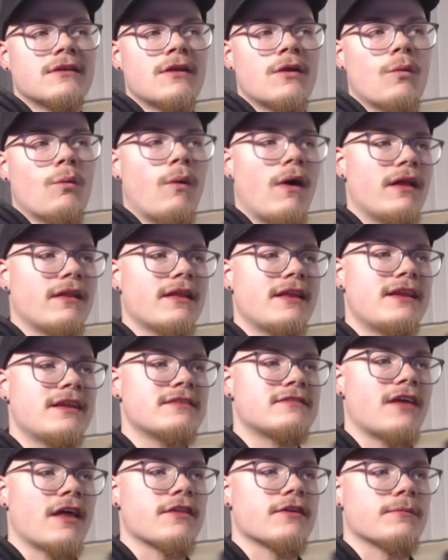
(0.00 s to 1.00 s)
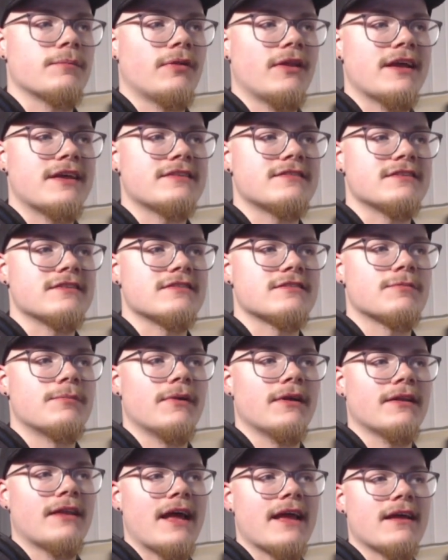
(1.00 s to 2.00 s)
Well, it is other places,
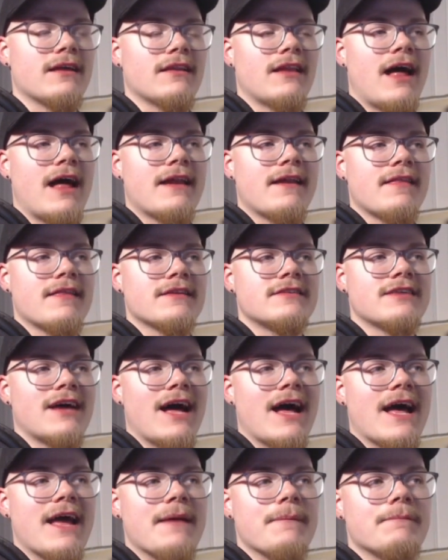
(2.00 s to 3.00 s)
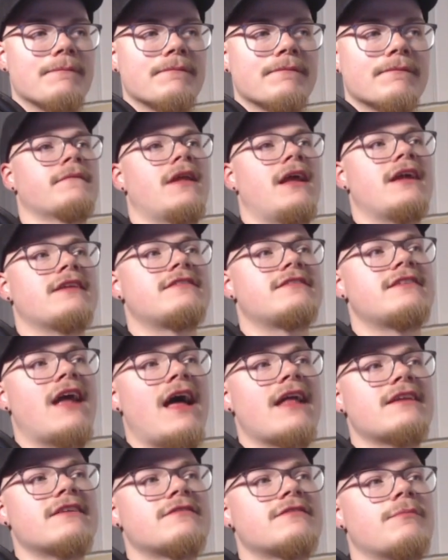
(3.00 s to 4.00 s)
but, like, a lot of the time, it's
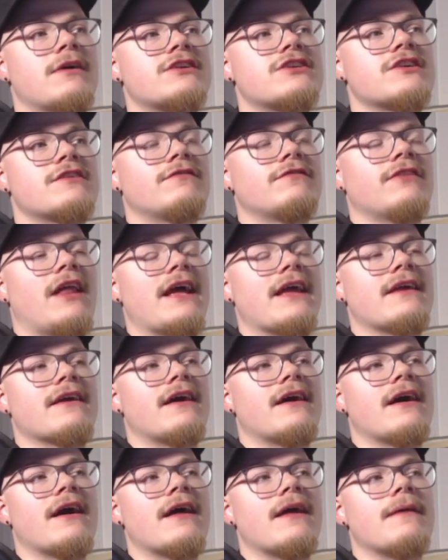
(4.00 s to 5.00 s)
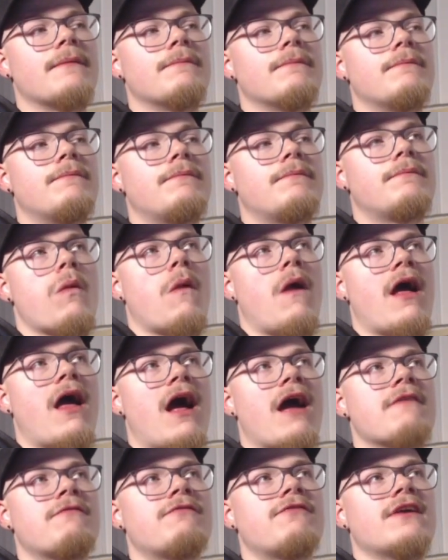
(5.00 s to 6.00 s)
not as much of, like,
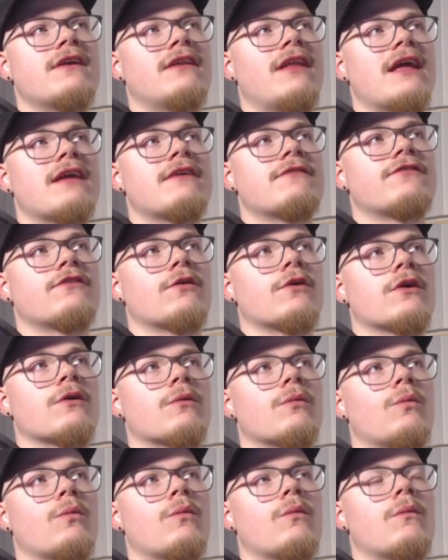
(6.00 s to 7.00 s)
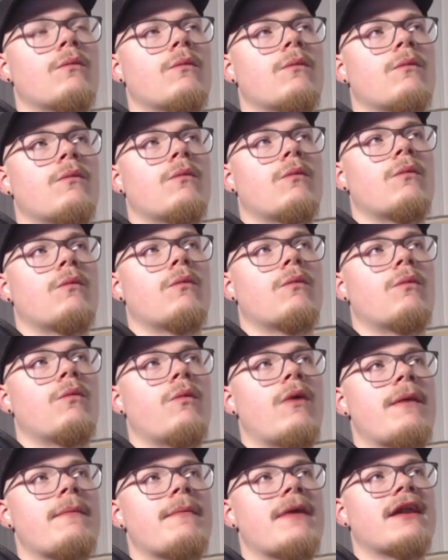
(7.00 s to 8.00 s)
I feel like for
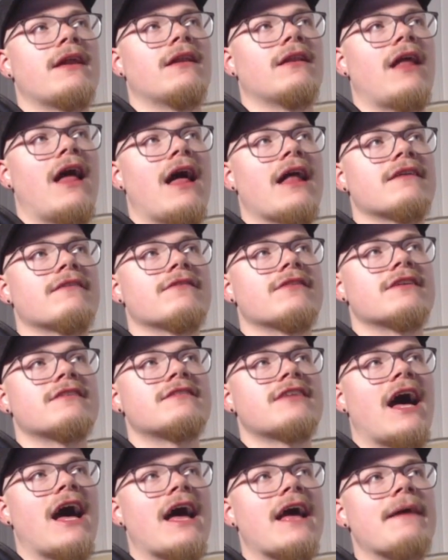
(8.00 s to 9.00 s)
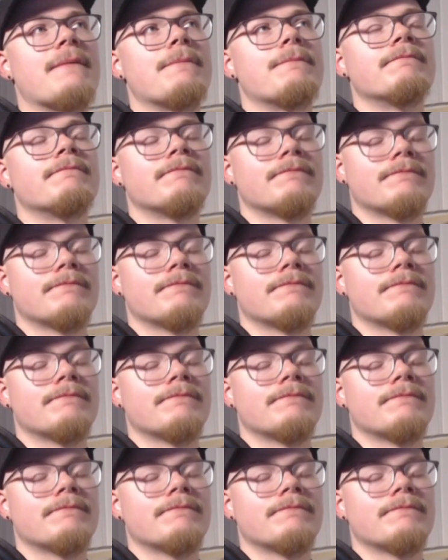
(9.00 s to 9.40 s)
women, a lot of the time,